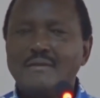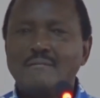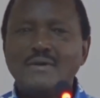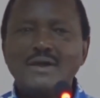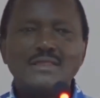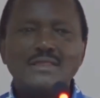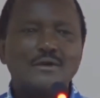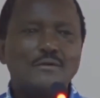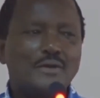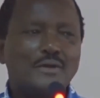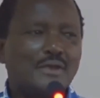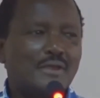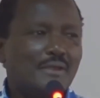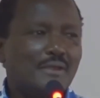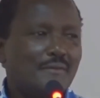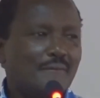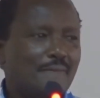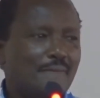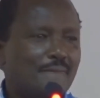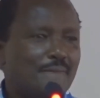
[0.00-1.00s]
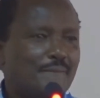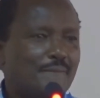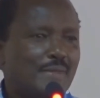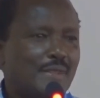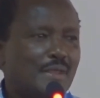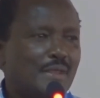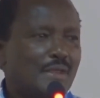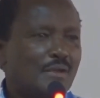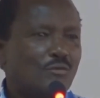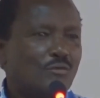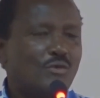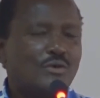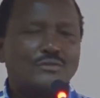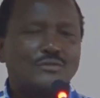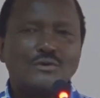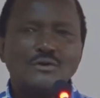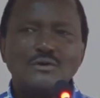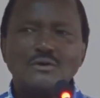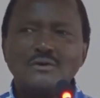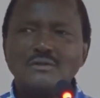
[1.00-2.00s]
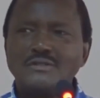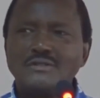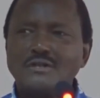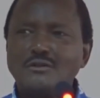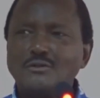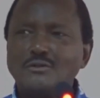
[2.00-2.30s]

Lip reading: By the way, with all the